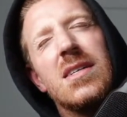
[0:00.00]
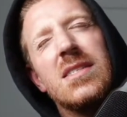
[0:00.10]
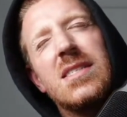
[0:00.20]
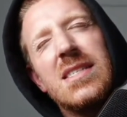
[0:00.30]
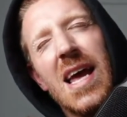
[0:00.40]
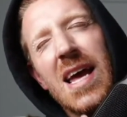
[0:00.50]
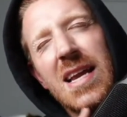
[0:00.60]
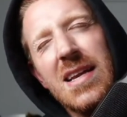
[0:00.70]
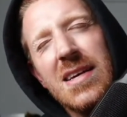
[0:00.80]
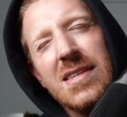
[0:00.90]

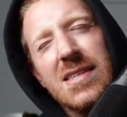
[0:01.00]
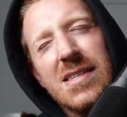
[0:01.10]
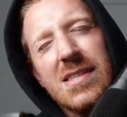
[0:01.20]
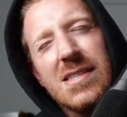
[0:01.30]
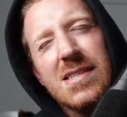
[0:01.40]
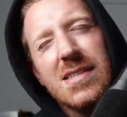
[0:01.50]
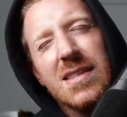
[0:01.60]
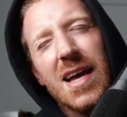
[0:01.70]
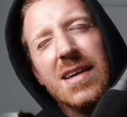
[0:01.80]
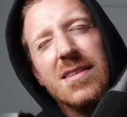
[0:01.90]
said
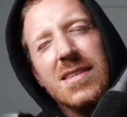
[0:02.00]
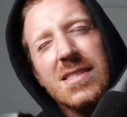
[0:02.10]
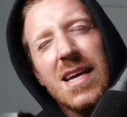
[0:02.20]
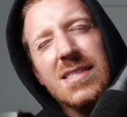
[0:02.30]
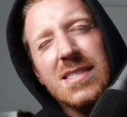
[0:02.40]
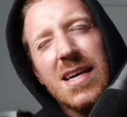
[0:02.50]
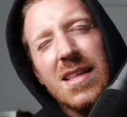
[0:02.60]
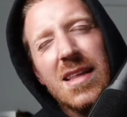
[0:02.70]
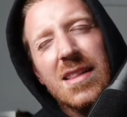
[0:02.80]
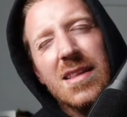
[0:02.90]
like cuz they
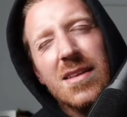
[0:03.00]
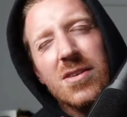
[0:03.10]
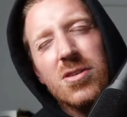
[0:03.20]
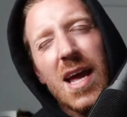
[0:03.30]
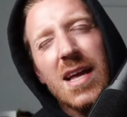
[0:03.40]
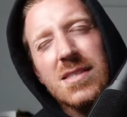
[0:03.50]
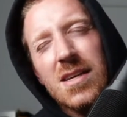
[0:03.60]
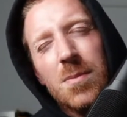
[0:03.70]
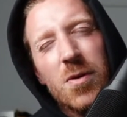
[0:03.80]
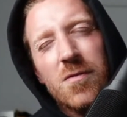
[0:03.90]
said that Ken's
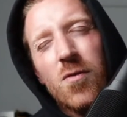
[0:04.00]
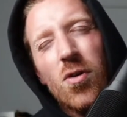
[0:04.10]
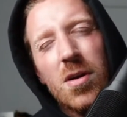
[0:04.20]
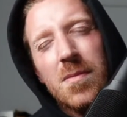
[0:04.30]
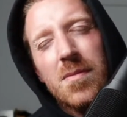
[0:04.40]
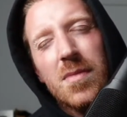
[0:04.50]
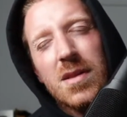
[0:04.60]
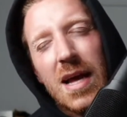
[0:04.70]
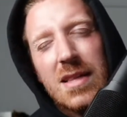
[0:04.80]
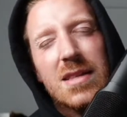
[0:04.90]
gonna perform
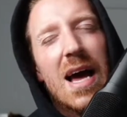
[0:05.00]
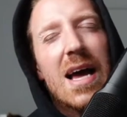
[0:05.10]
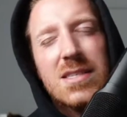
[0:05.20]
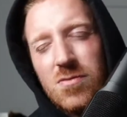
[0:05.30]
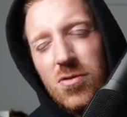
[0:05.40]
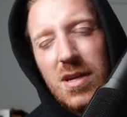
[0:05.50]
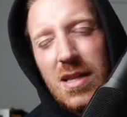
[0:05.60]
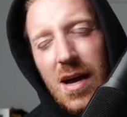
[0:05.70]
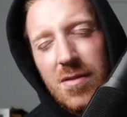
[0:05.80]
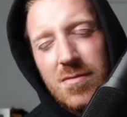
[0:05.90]
like last Rolling
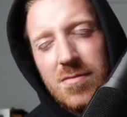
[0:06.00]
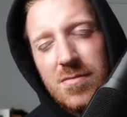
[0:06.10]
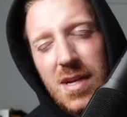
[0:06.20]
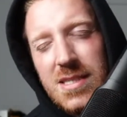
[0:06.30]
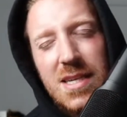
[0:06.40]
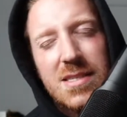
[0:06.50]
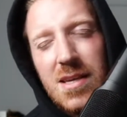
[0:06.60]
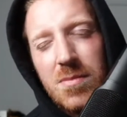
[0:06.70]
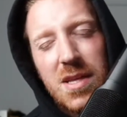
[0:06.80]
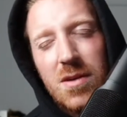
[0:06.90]
Loud. They said
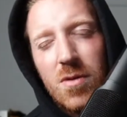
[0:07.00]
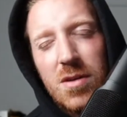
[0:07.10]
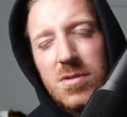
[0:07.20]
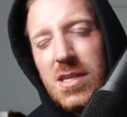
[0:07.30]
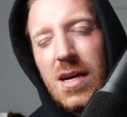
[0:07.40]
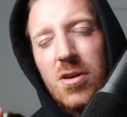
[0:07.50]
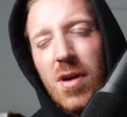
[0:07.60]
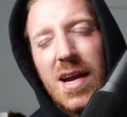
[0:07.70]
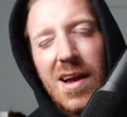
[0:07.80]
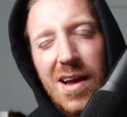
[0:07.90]
something where it was like a
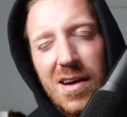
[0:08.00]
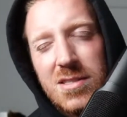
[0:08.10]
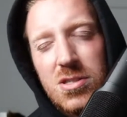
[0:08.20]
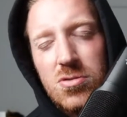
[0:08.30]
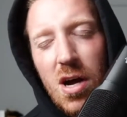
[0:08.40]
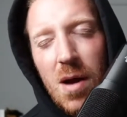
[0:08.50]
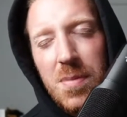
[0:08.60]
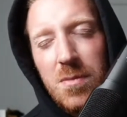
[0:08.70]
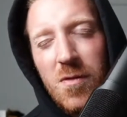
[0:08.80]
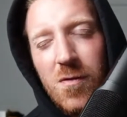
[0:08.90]
Great Chaos is
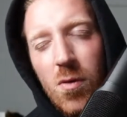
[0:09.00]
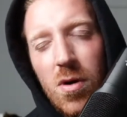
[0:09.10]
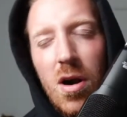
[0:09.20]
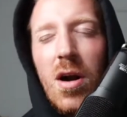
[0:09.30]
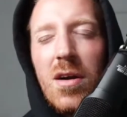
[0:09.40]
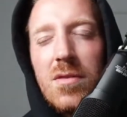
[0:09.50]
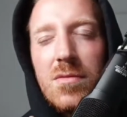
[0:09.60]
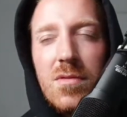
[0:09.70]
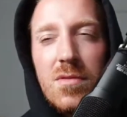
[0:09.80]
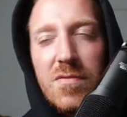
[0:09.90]
dropping before our
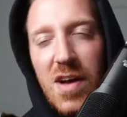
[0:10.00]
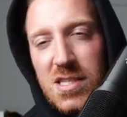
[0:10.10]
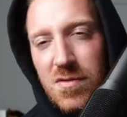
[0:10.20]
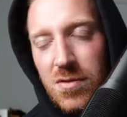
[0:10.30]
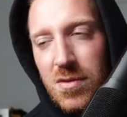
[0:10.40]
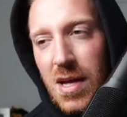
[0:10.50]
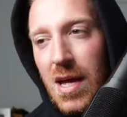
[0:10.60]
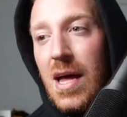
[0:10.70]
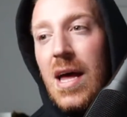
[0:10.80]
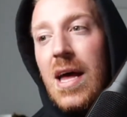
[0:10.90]
festival,
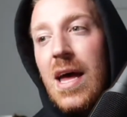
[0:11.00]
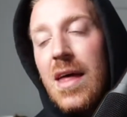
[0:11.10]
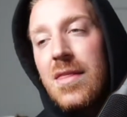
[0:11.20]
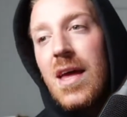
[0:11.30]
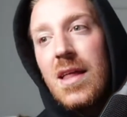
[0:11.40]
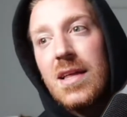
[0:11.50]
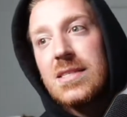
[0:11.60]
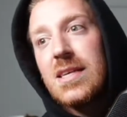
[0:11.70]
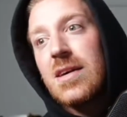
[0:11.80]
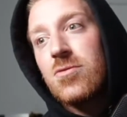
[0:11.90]
and then they
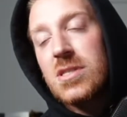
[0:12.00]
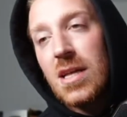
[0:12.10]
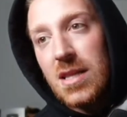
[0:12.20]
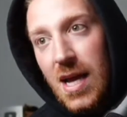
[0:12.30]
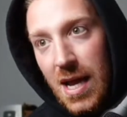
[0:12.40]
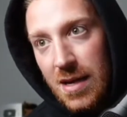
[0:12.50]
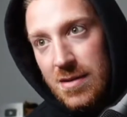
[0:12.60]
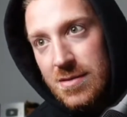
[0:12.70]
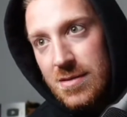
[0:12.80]
said it was delayed